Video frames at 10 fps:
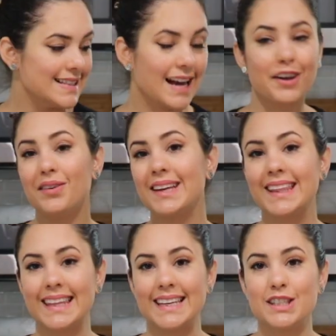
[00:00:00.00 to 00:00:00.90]
Not only
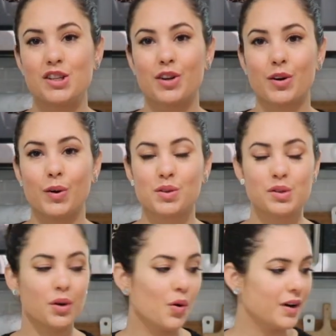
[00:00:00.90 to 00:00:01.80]
this, you're
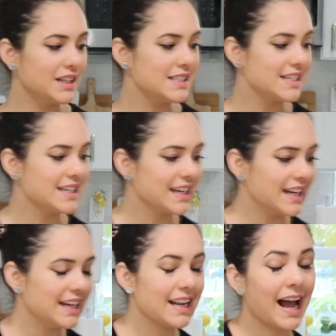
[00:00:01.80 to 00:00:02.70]
also going to
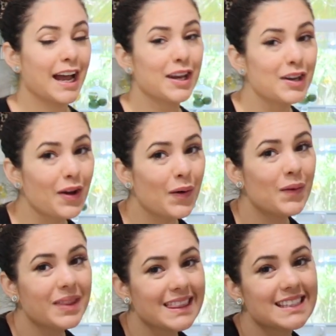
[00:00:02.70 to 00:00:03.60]
need, I
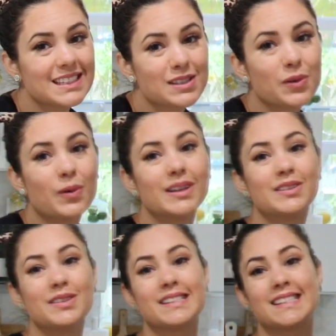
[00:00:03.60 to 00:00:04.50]
know this is going
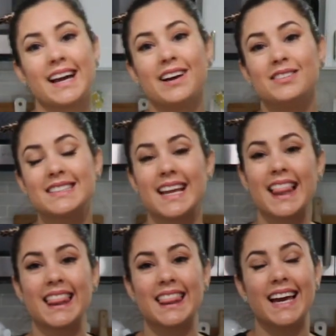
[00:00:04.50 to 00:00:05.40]
to sound
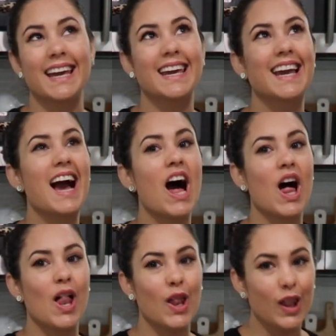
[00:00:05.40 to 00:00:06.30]
like
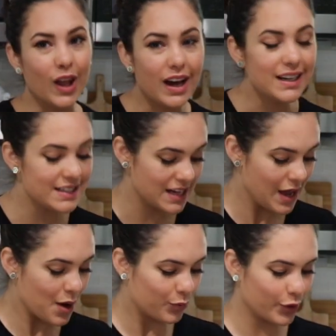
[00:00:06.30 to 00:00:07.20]
a lot,
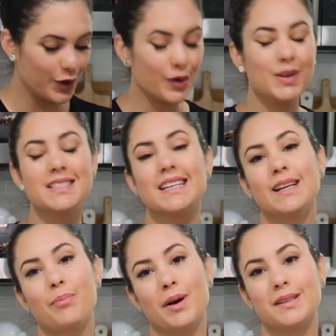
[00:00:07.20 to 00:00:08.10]
but you're going to need
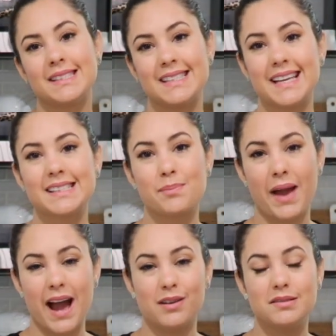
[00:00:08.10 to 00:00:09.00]
about 6
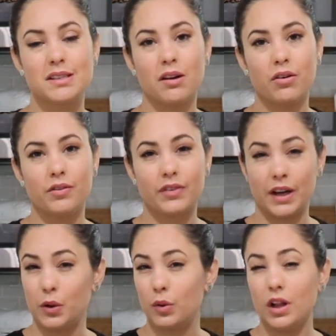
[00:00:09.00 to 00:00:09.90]
pounds of
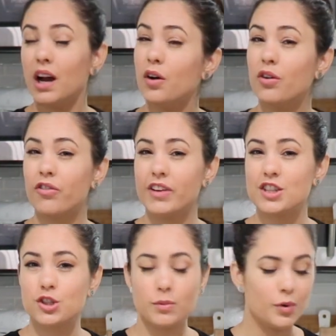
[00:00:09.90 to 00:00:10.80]
canola or
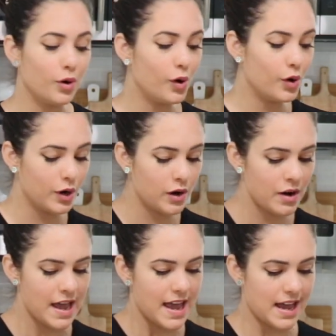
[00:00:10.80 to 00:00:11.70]
vegetable oil.
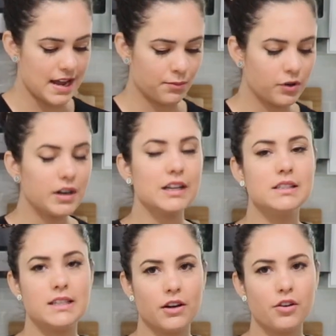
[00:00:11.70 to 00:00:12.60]
And I'm going
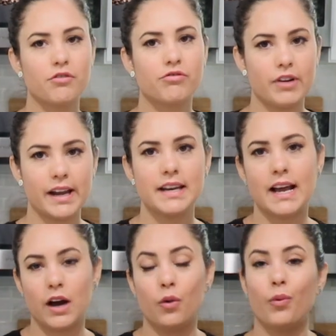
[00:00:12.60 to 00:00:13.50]
to tell you right
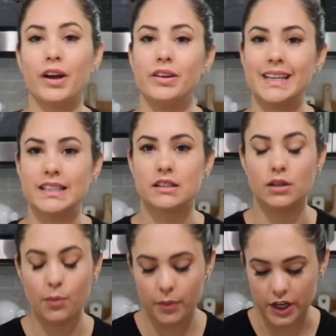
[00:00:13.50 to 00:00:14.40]
now why you need
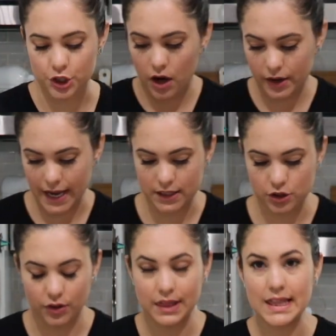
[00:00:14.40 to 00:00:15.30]
so much. Okay,
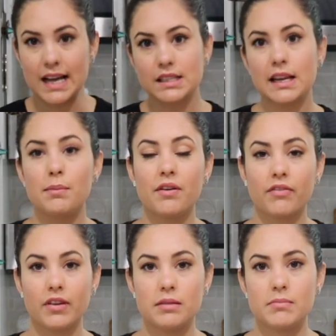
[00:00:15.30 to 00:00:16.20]
so that's gonna be
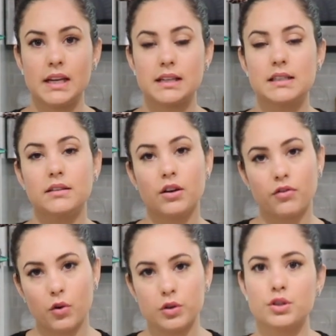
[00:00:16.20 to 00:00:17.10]
for the meat. And then
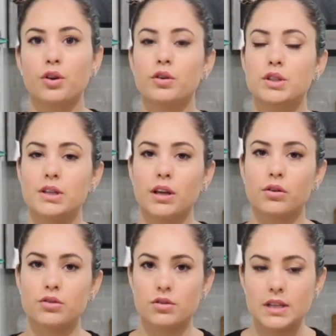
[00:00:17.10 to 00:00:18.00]
of course you're going to need
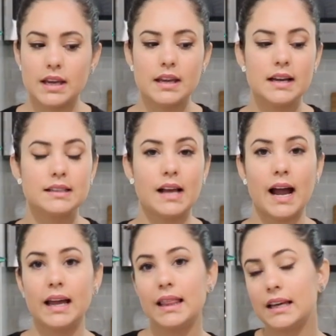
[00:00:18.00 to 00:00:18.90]
your tortillas.
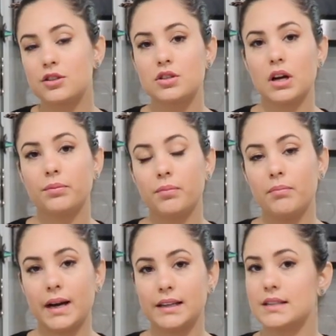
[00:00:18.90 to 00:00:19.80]
I like to top
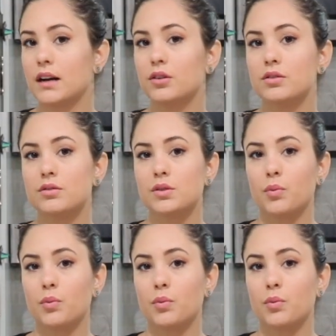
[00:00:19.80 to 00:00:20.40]
my tacos